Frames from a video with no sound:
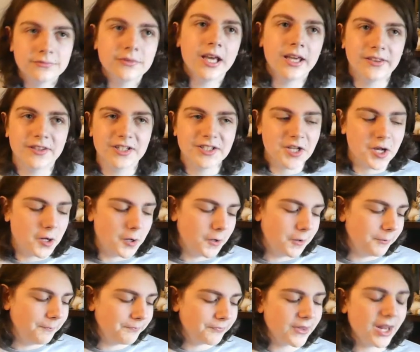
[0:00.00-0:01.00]
in this
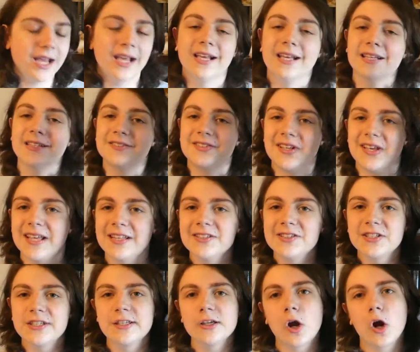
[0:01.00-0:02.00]
haul is
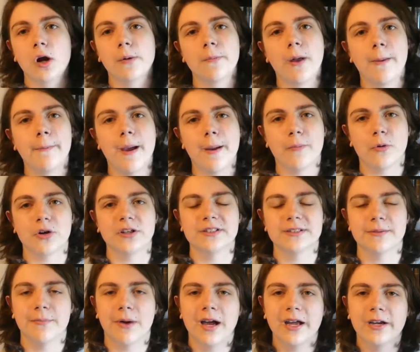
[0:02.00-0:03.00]
Instant Karma by
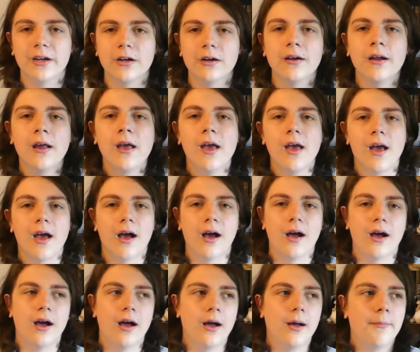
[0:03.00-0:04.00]
Marissa Meyer.
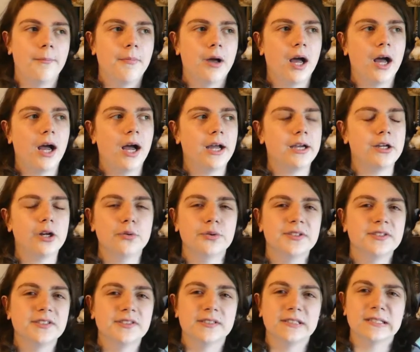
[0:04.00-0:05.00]
I know
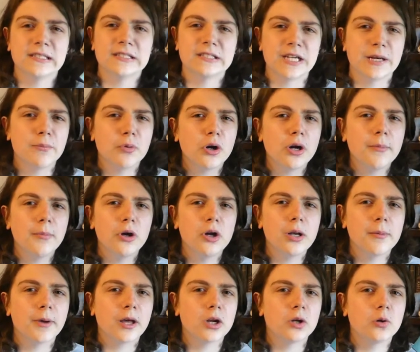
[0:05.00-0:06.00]
this is a contemporary book
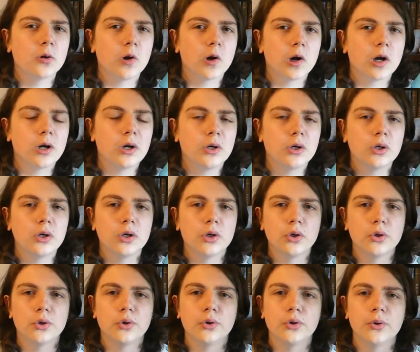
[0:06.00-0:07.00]
about a girl
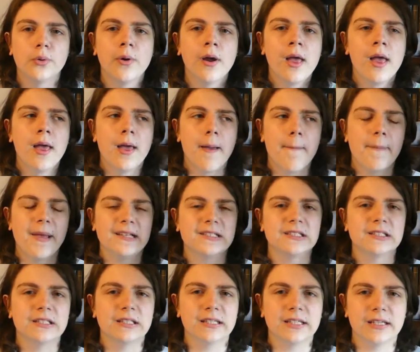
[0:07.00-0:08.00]
who
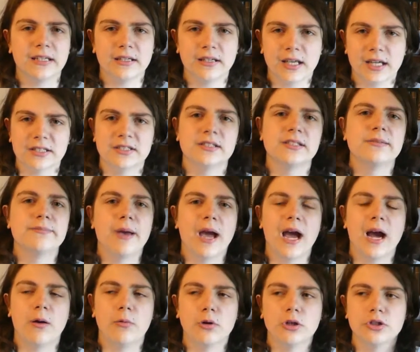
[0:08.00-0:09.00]
basically gets the
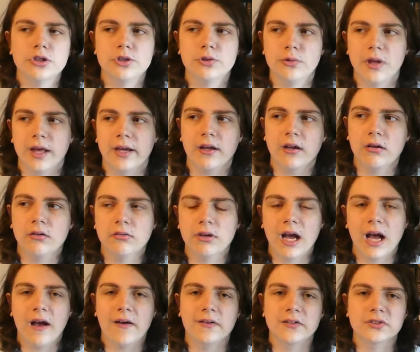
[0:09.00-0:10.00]
power to, like,
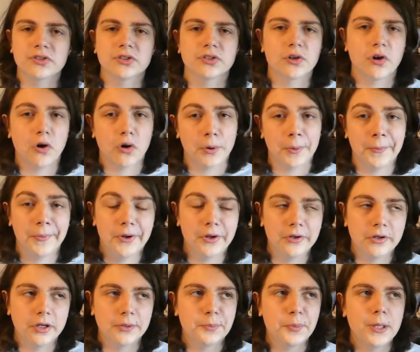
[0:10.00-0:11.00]
cast karma
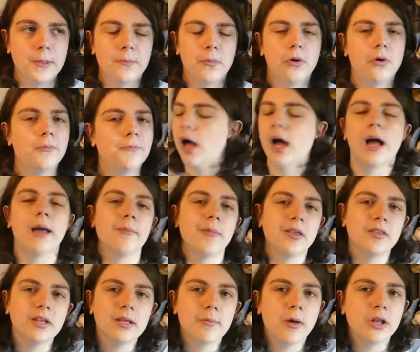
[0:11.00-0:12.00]
on people. I
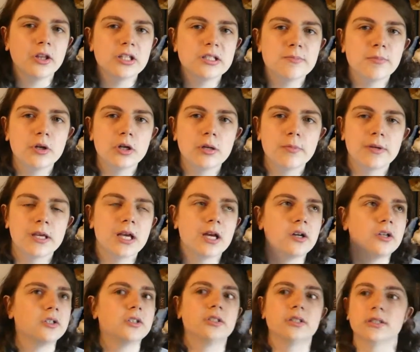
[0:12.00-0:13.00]
mainly bought this book
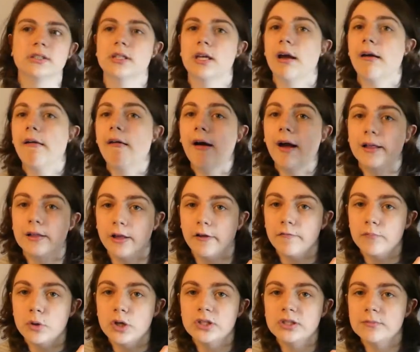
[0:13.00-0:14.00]
because I love
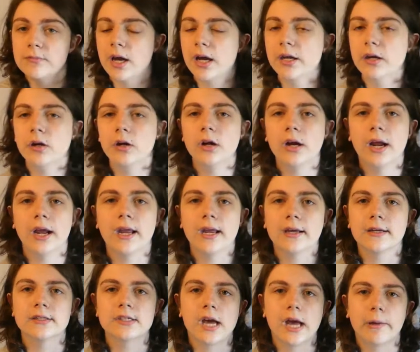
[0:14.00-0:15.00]
Marissa Meyer,
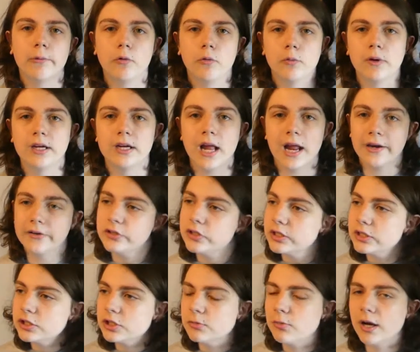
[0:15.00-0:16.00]
and I will read
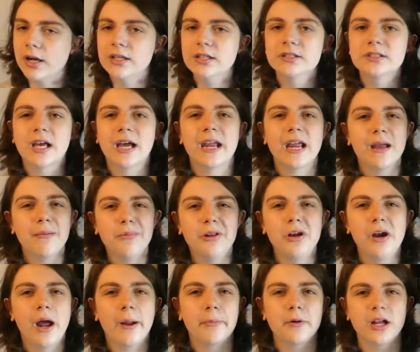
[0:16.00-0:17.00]
anything she writes. I am a
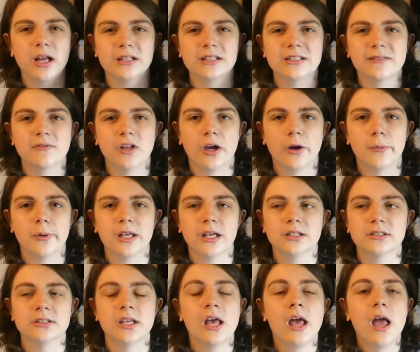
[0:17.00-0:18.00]
little apprehensive, though,
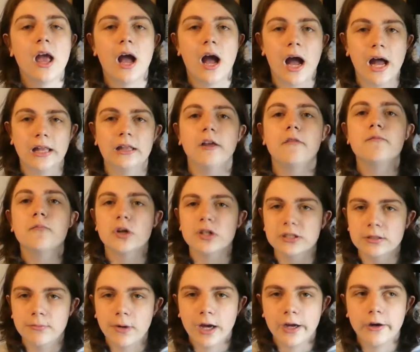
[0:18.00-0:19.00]
because I love
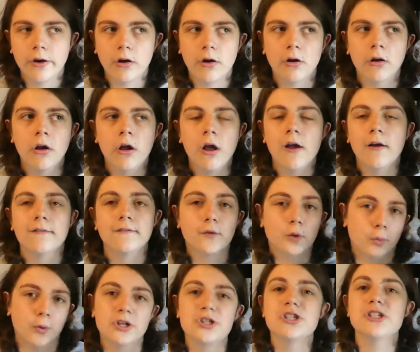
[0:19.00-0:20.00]
Marissa Meyer for
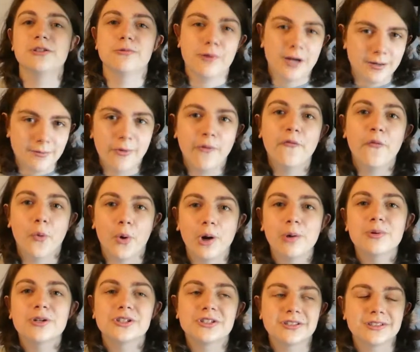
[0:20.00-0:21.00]
what she's written before,
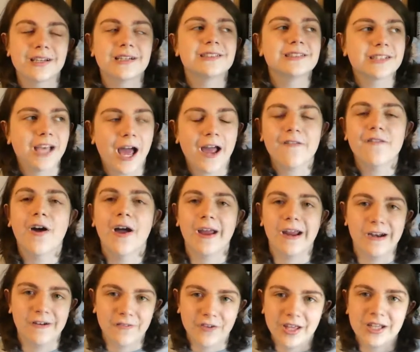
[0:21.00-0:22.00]
which is, like, sci-fi
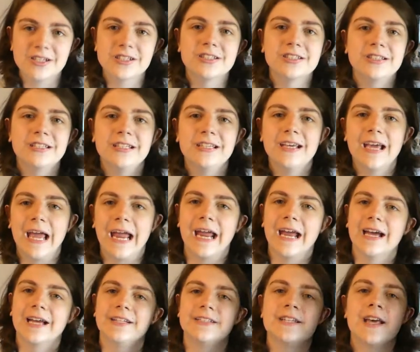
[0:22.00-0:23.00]
and fantasy,
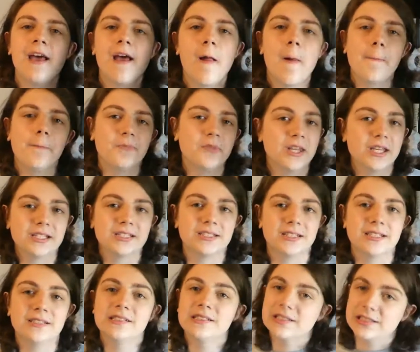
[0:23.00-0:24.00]
and this
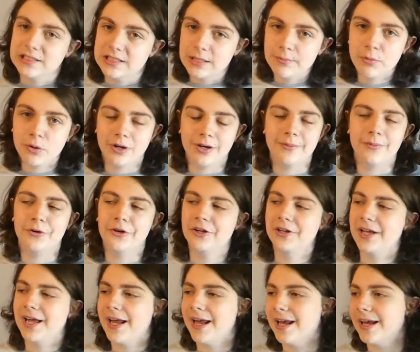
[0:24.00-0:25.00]
is a contemporary
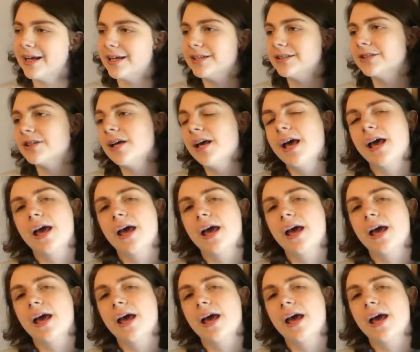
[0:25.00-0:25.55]
book, and